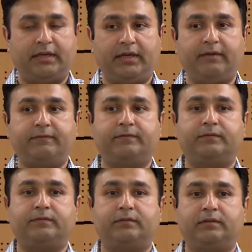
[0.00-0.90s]
If
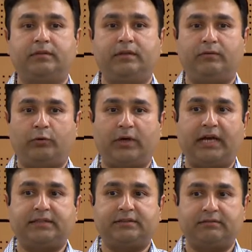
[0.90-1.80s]
for
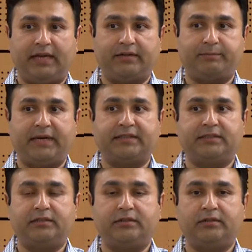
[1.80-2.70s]
us at
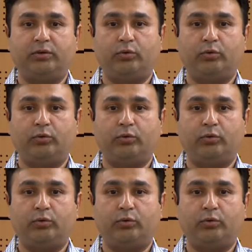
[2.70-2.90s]
present,